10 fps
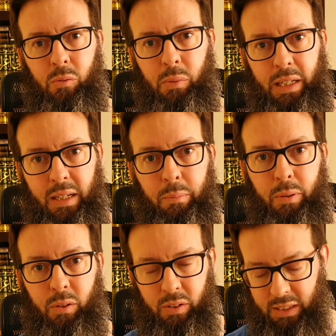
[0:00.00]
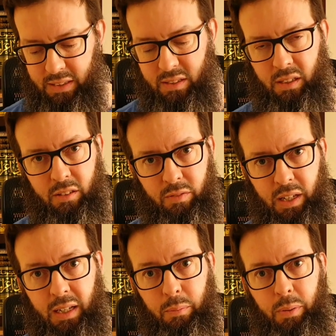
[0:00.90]
my hip, on the inside of the
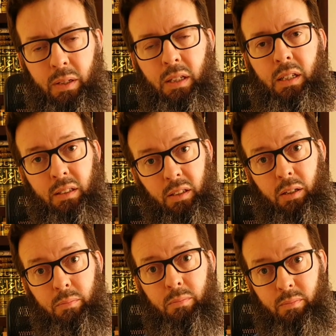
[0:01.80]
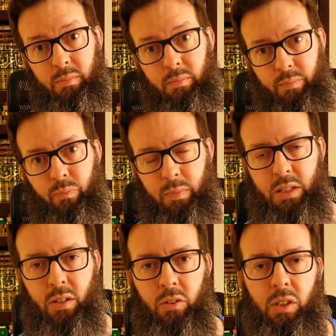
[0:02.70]
hip that I'm
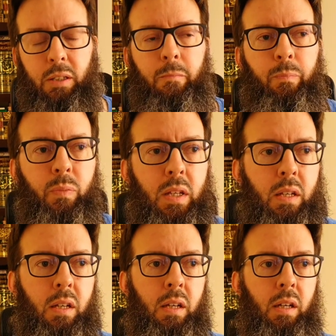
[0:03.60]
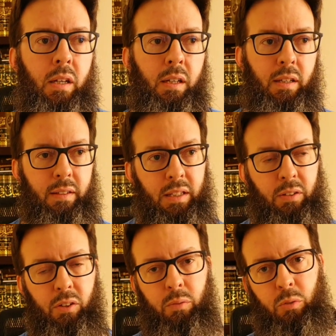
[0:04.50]
massaging. And then you
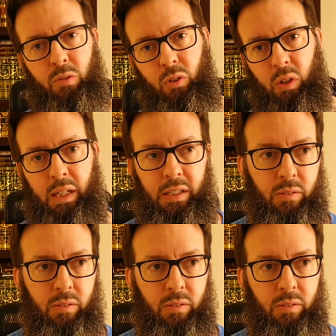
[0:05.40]
can move your leg